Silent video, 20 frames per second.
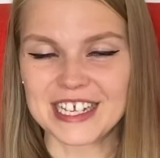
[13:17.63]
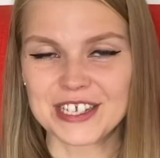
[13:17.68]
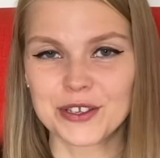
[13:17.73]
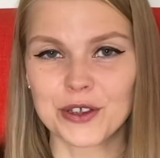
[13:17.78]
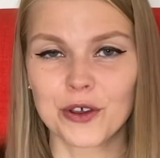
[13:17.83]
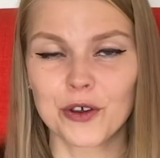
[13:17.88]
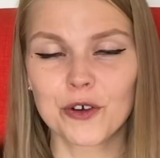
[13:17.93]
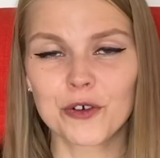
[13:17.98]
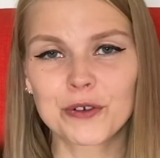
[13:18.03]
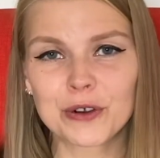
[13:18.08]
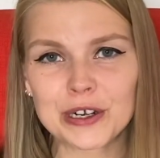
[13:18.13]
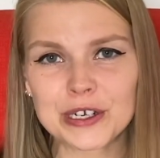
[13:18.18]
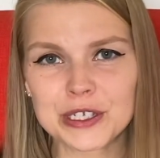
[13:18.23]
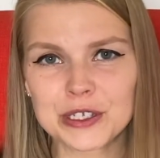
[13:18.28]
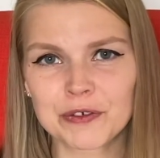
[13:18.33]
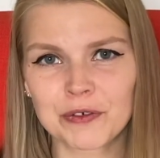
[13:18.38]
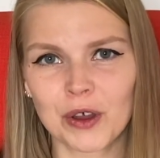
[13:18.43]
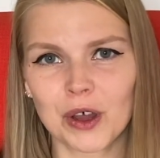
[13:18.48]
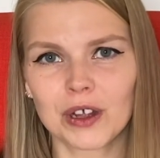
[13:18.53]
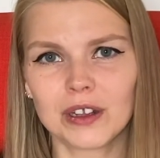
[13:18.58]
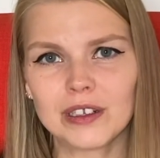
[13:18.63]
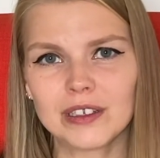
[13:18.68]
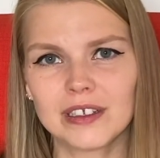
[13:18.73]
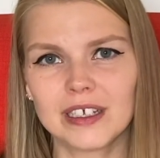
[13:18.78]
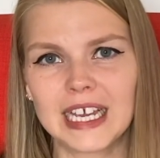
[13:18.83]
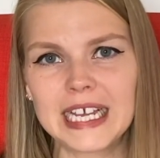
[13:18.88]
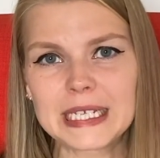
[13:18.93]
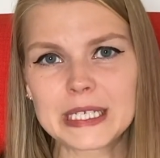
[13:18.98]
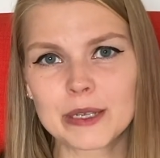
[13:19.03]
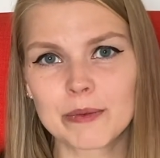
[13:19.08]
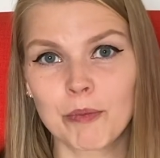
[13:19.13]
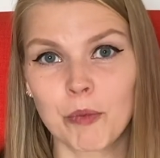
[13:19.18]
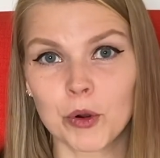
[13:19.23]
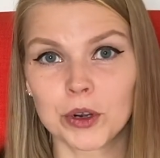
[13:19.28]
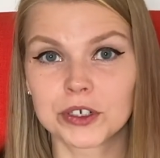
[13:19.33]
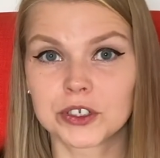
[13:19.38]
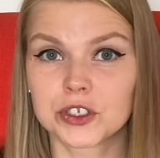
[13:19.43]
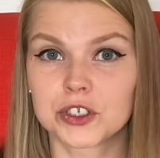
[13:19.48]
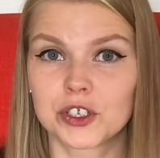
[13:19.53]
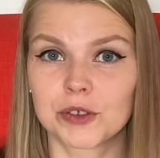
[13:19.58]
So first of all, it's
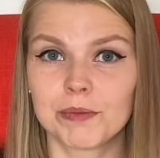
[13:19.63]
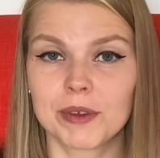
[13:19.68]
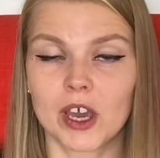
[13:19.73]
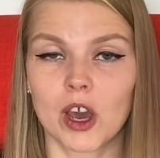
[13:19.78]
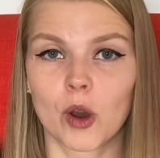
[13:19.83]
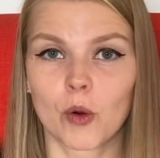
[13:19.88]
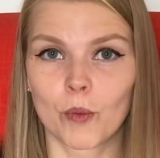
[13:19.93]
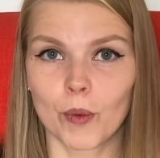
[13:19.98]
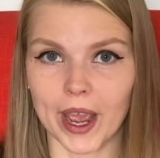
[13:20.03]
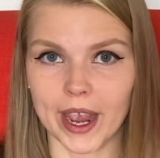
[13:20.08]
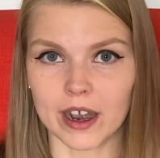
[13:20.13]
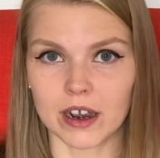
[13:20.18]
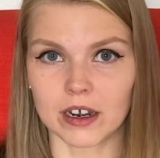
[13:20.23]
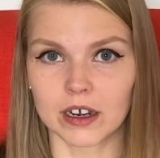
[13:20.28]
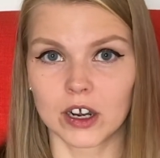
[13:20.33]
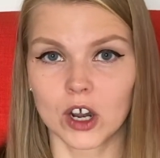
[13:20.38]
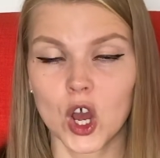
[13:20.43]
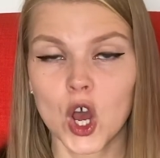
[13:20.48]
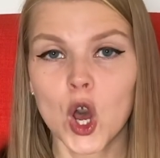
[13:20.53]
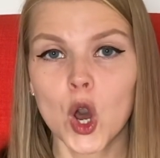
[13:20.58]
important to be aware.